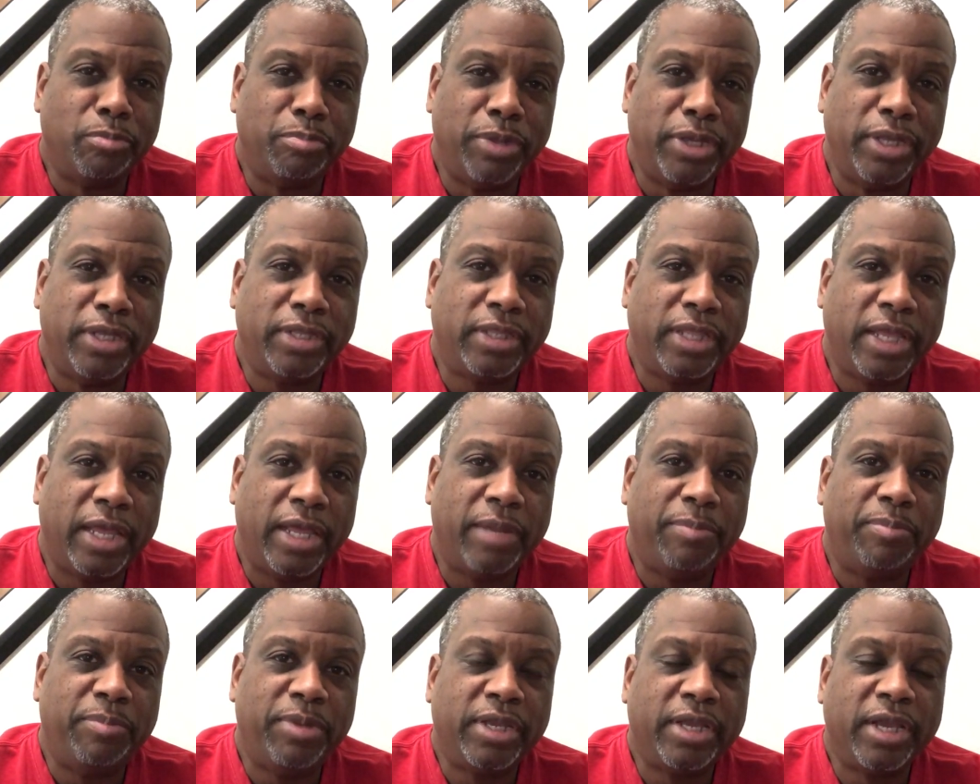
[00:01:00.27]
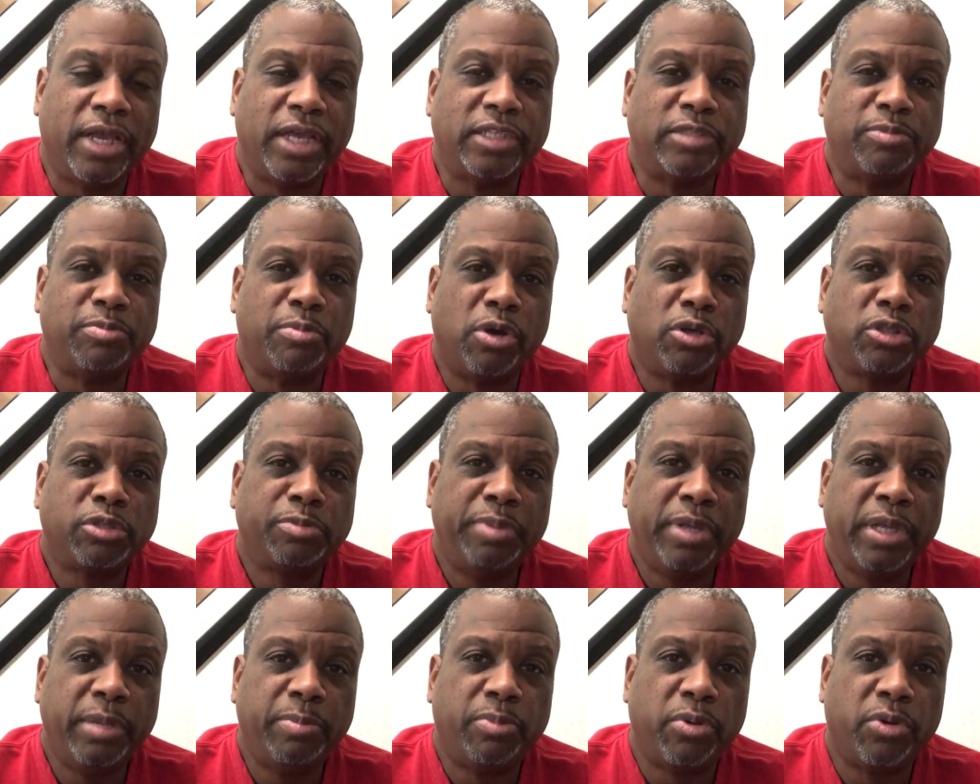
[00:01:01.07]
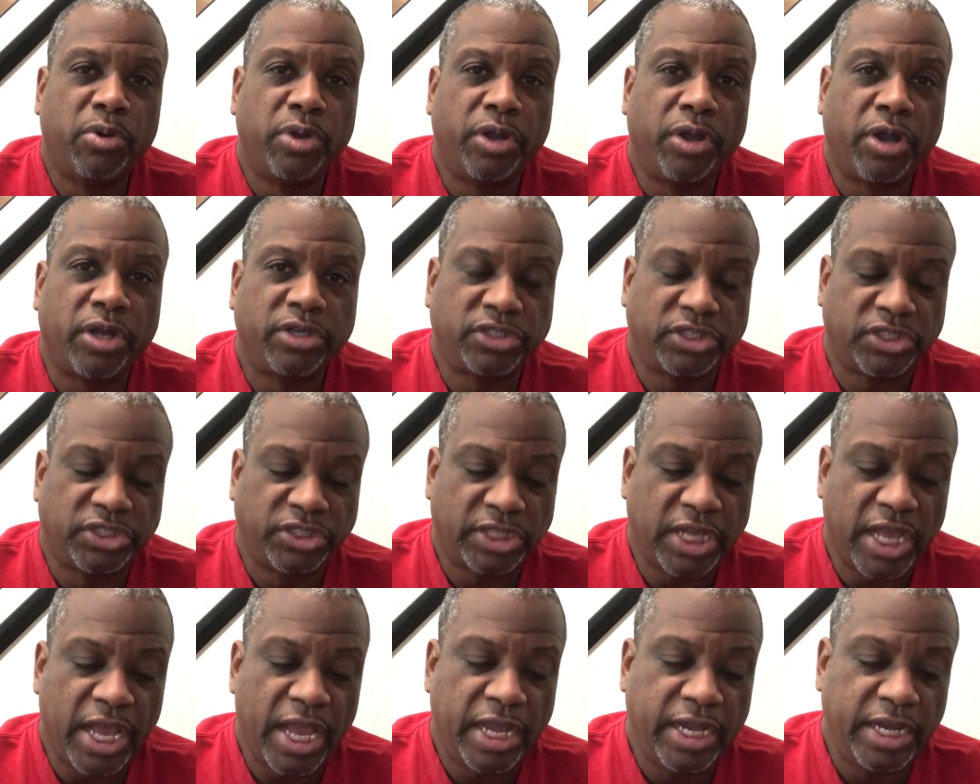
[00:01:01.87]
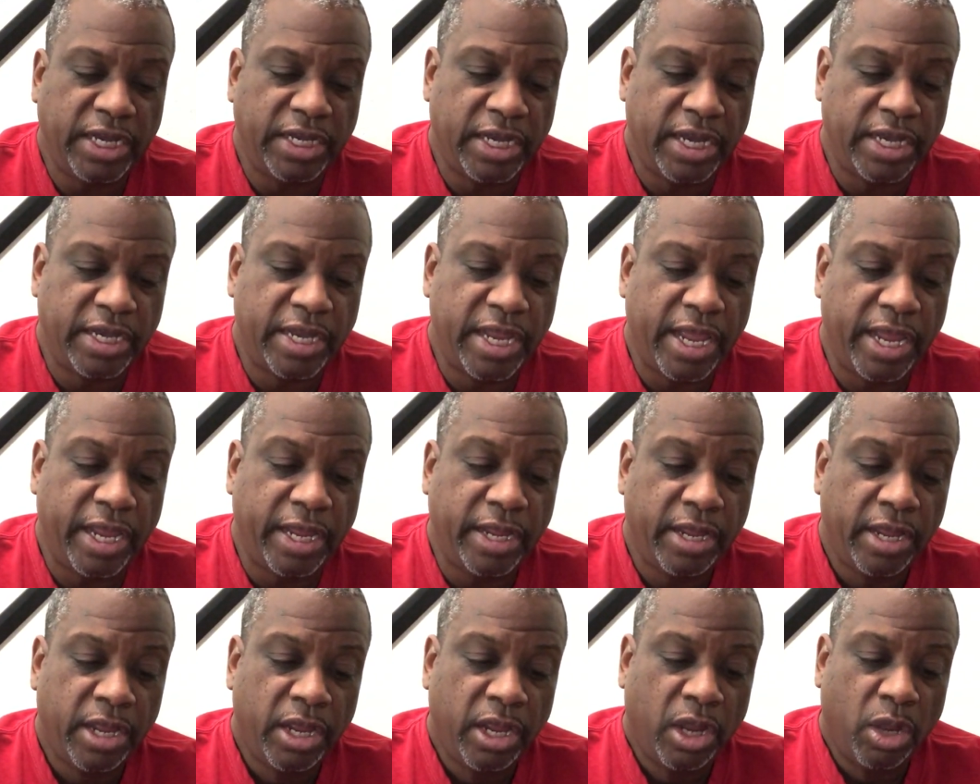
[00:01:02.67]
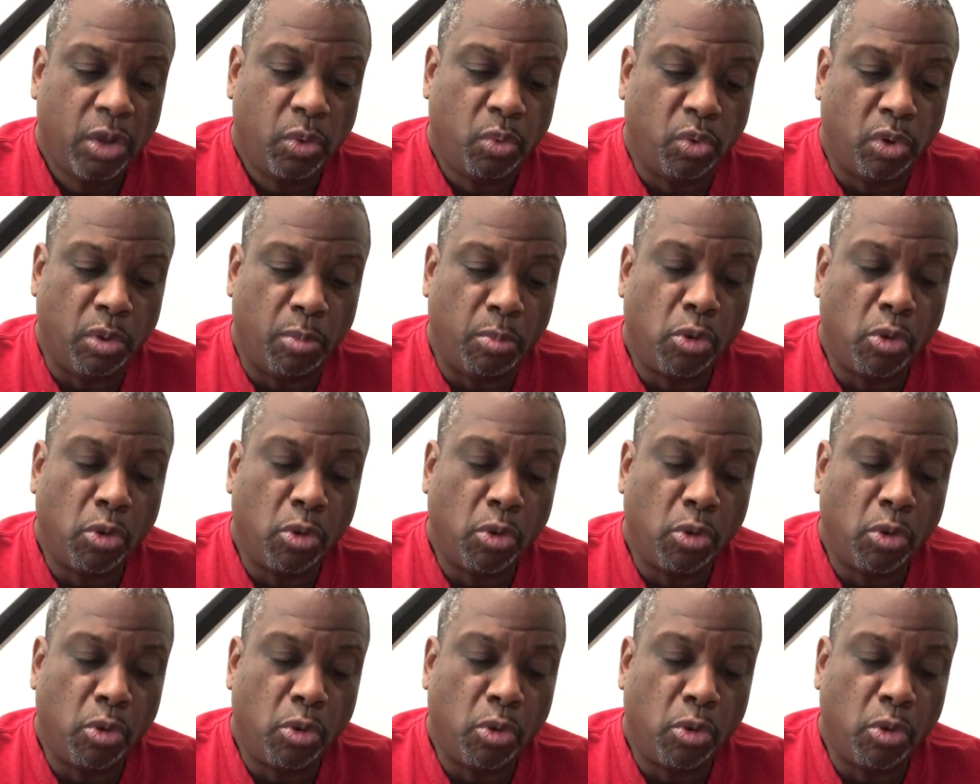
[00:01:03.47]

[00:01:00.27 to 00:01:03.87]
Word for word: bit that because most people in our society today were